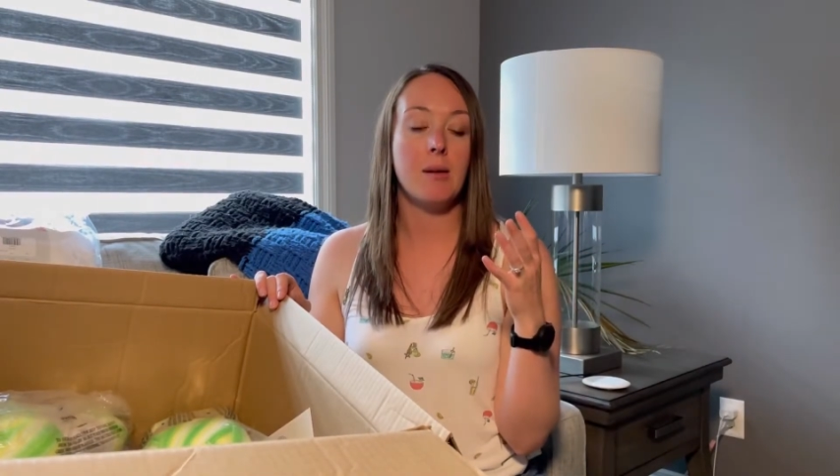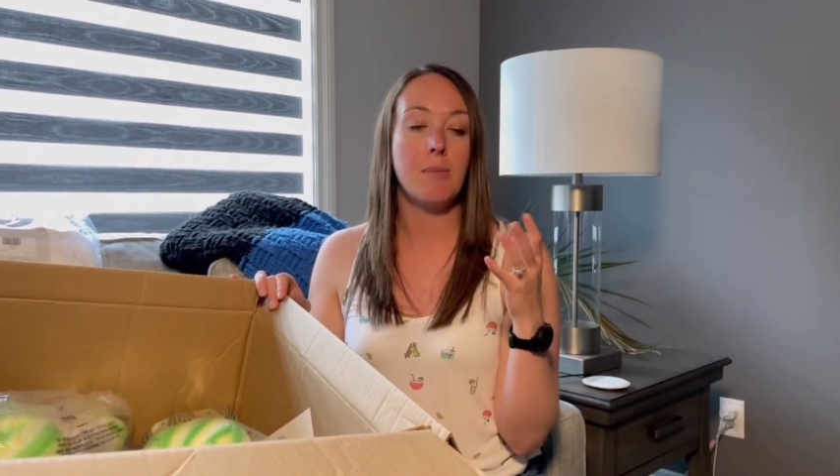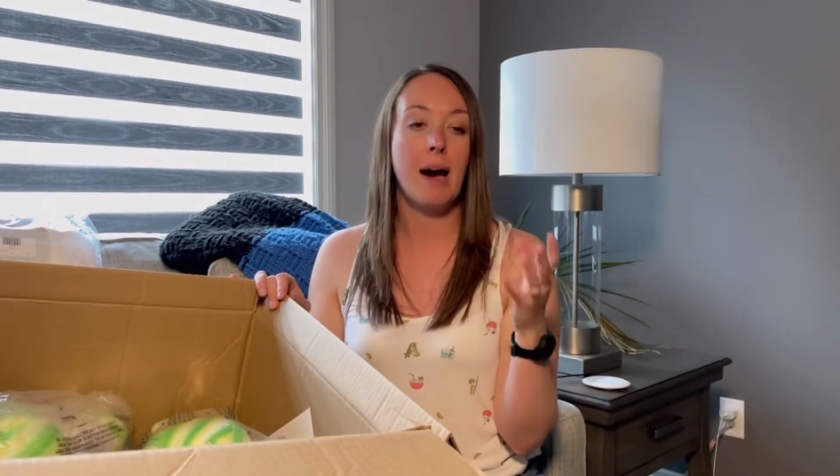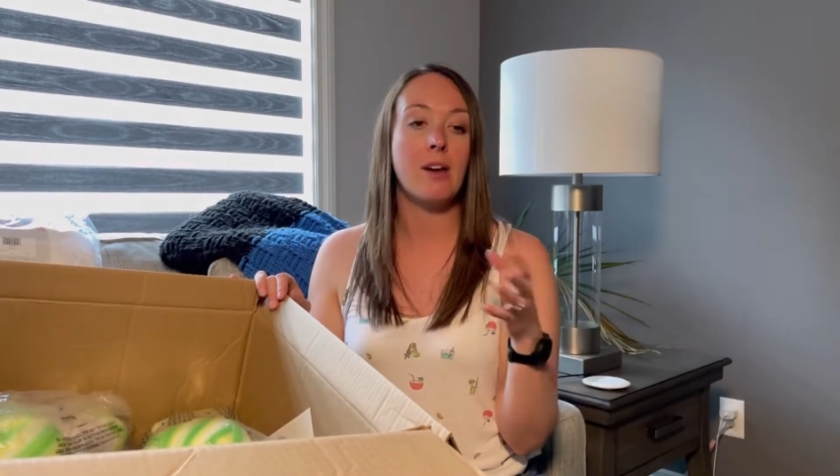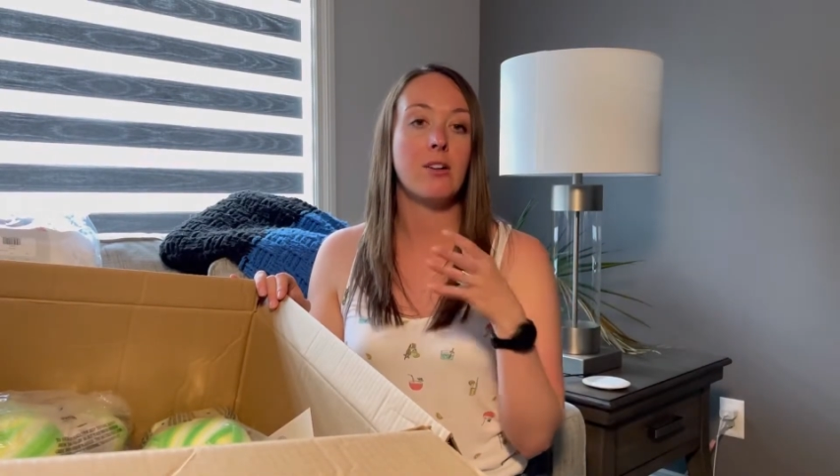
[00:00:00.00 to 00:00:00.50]

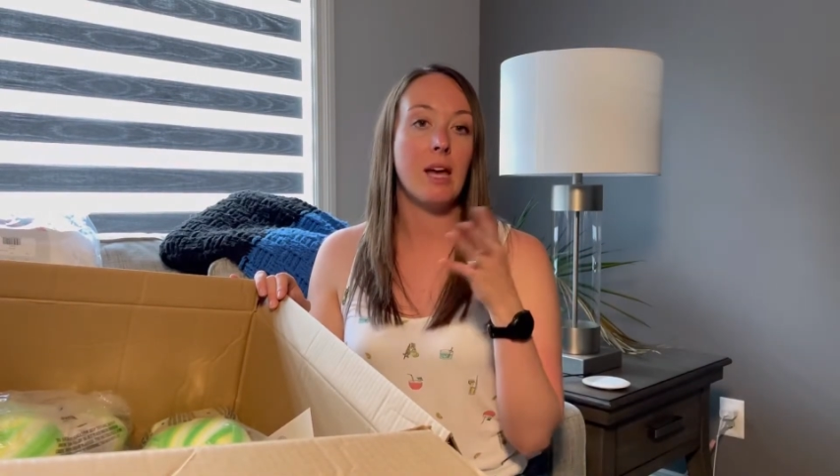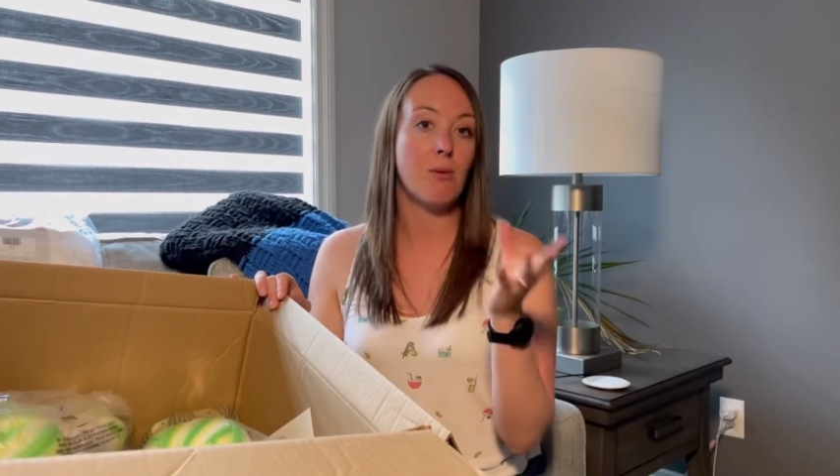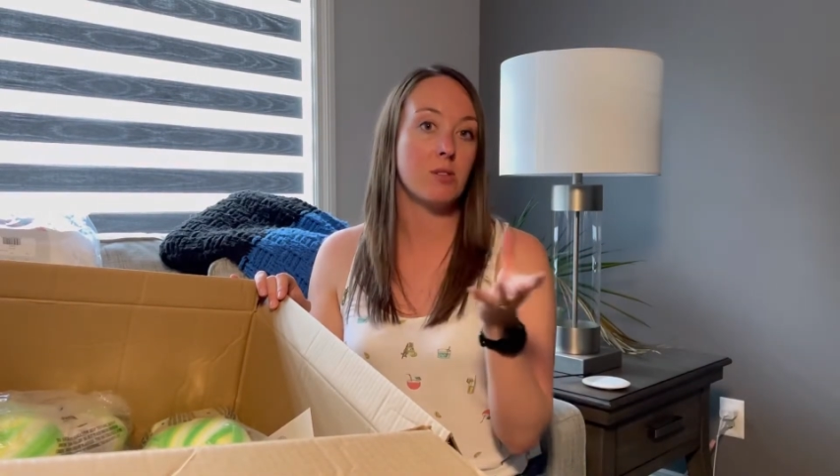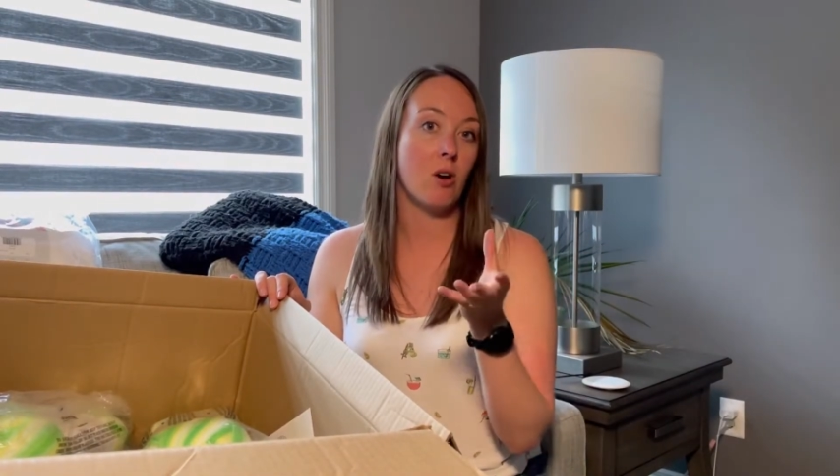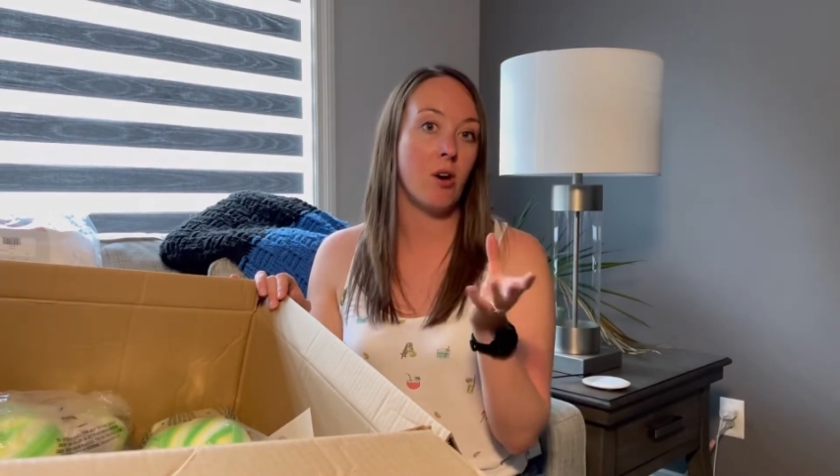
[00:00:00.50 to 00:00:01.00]
pattern that
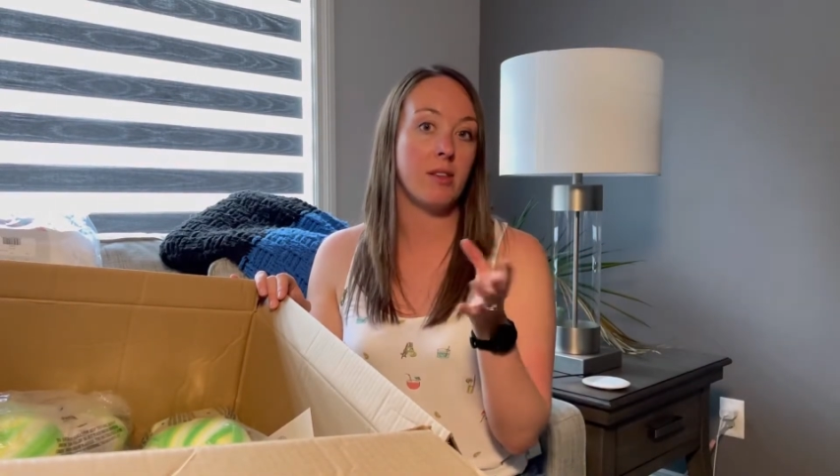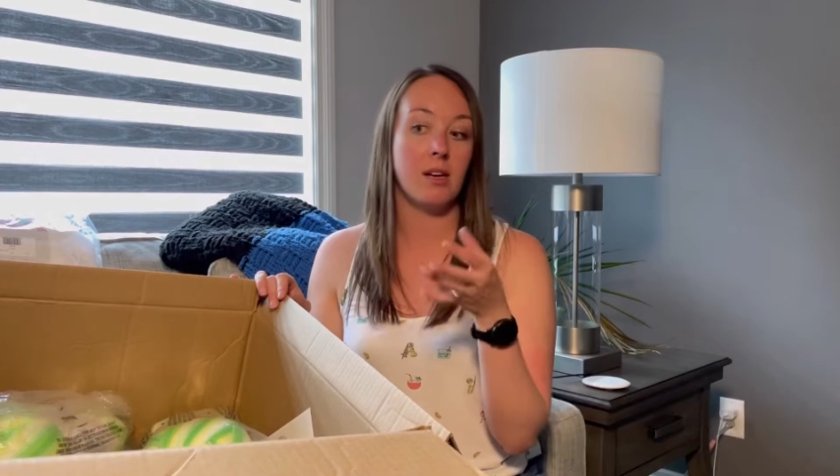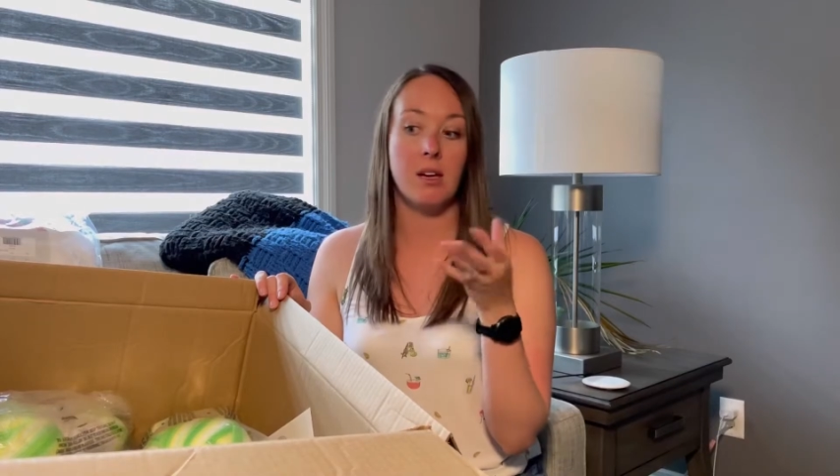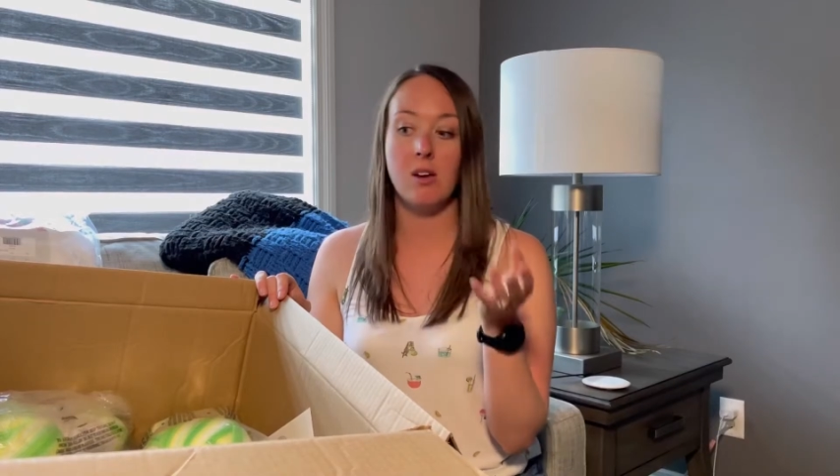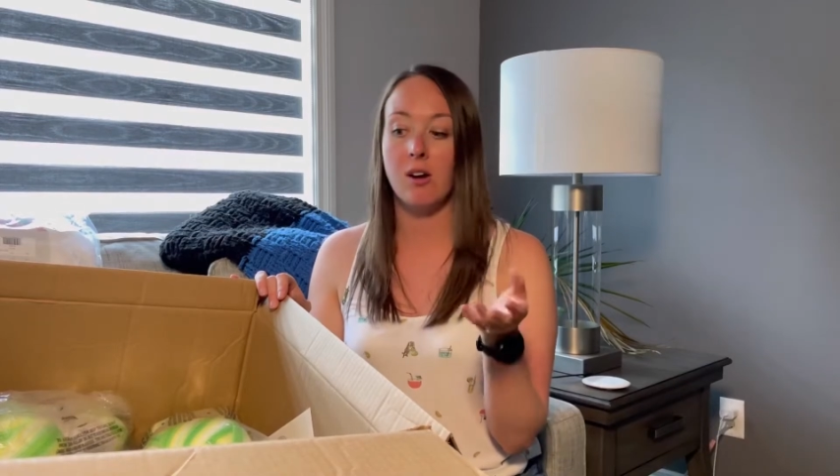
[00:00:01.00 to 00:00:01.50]
was on
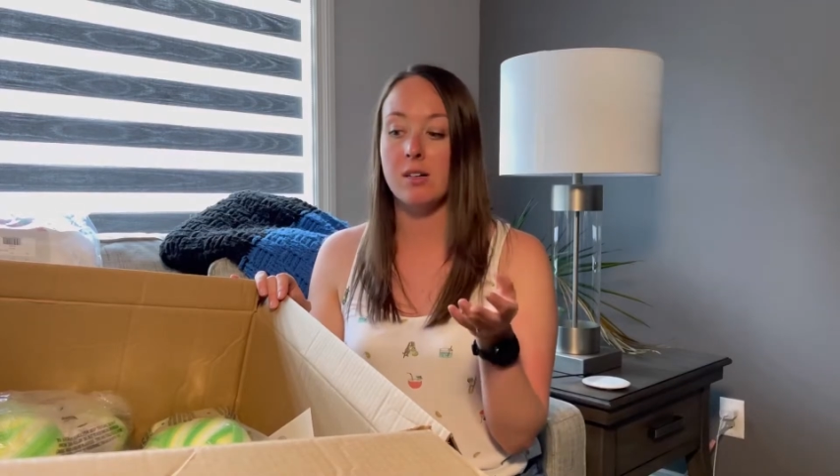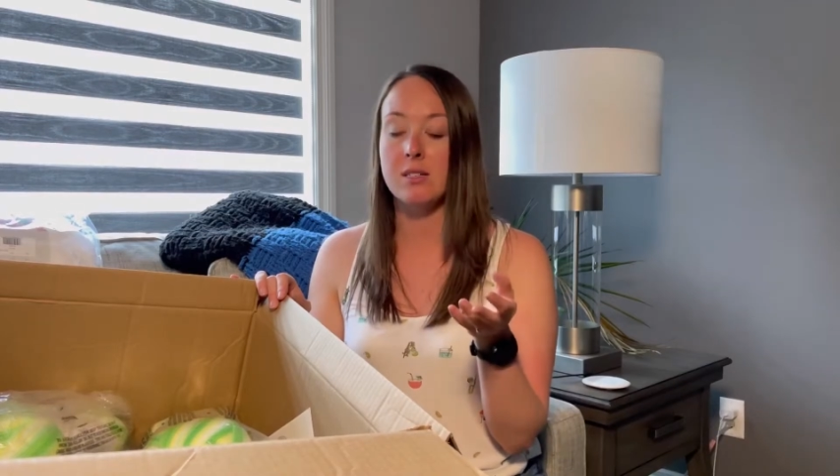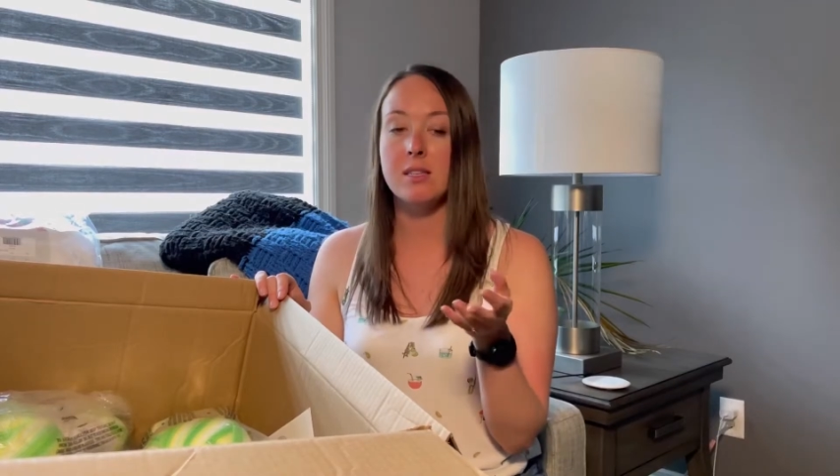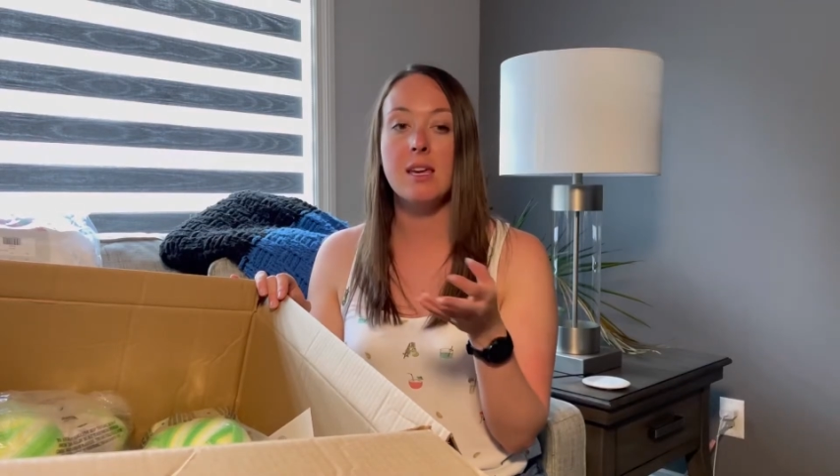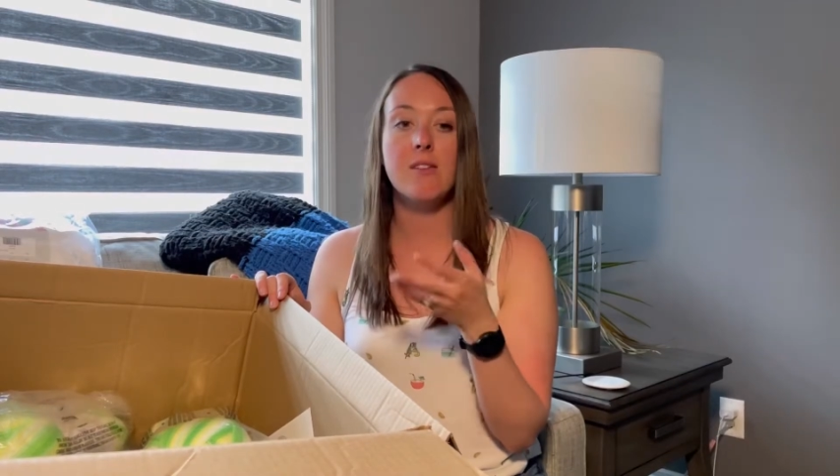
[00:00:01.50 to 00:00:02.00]
the yarn
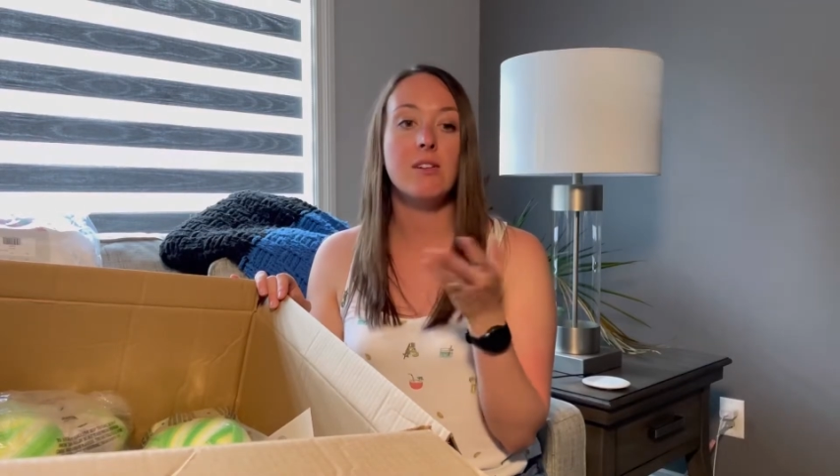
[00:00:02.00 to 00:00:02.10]
sleeve